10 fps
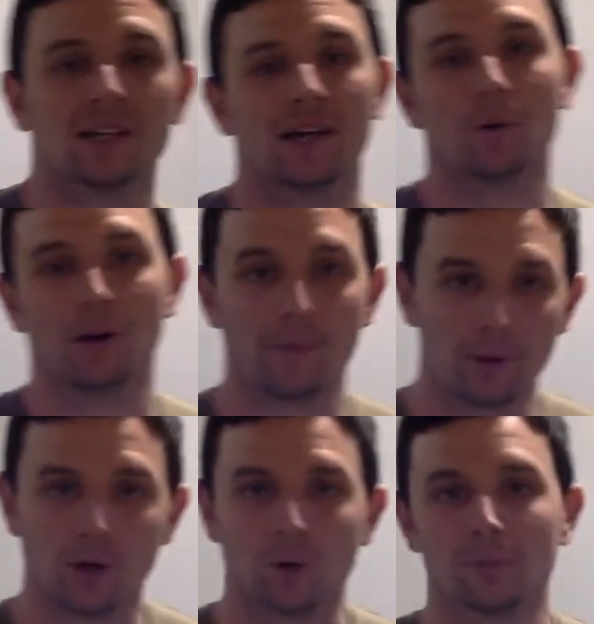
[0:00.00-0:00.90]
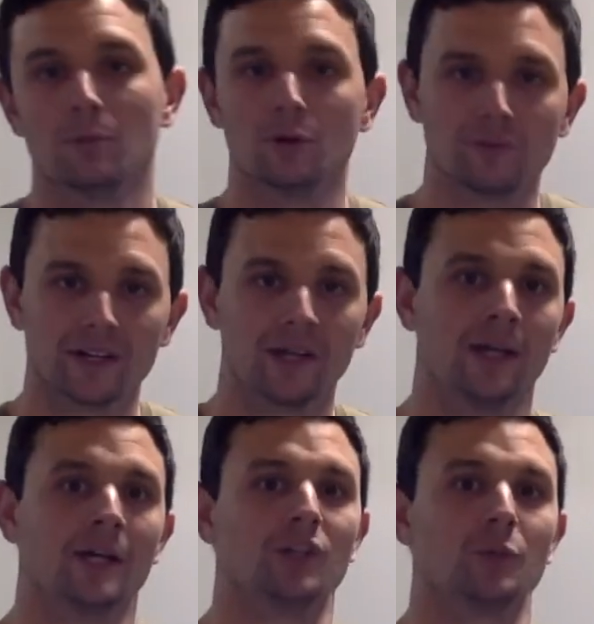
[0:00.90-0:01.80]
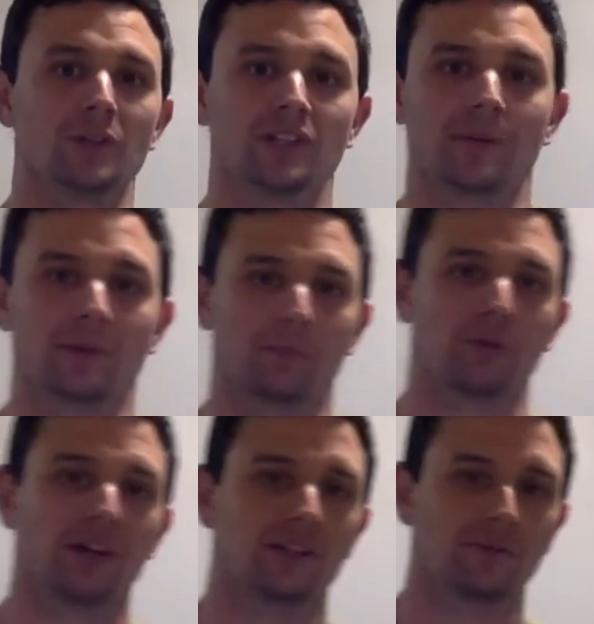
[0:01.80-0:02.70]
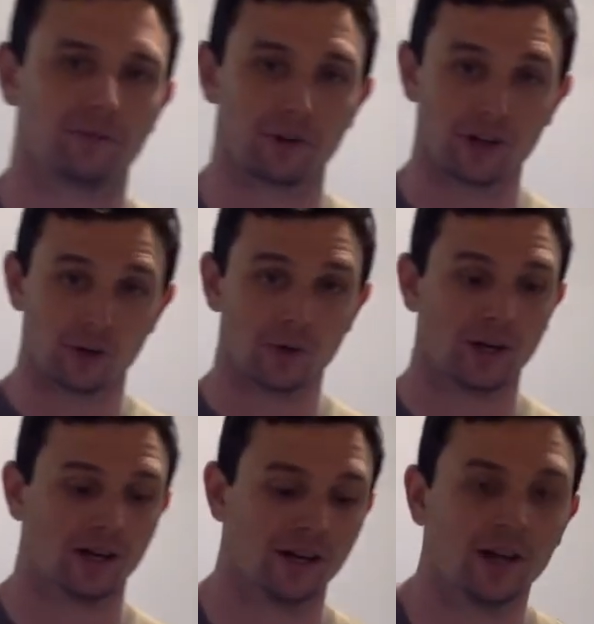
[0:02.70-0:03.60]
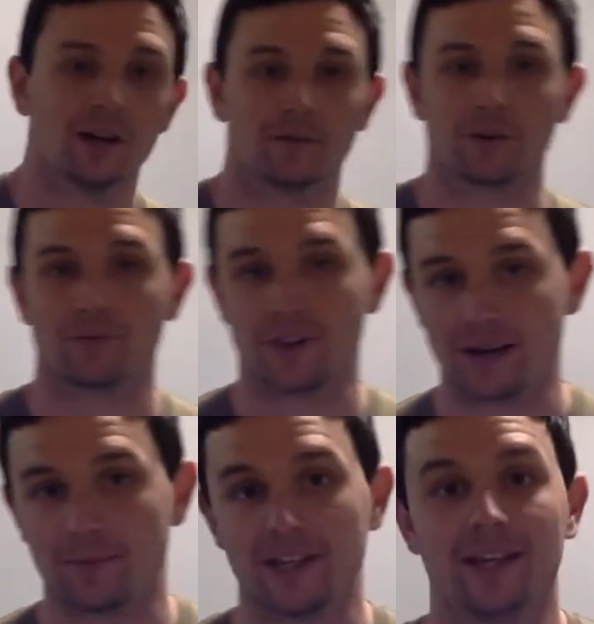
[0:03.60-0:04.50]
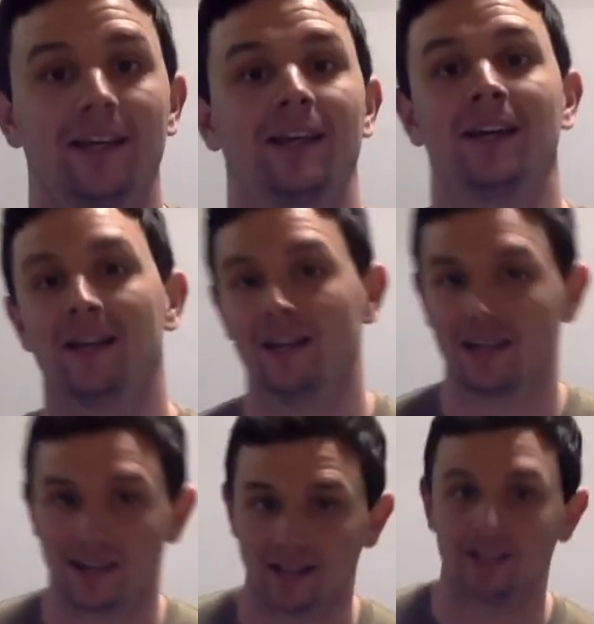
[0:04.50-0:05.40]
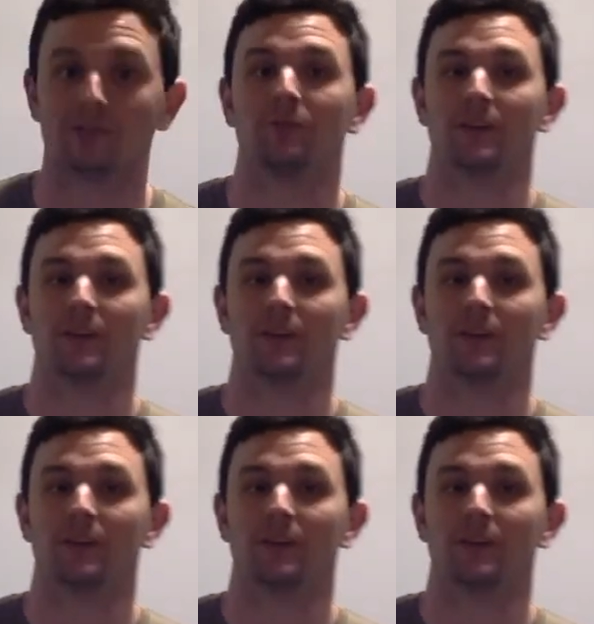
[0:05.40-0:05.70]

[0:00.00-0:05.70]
Okay, we're up, we're moving, doing something productive for you, for your family. Okay, let's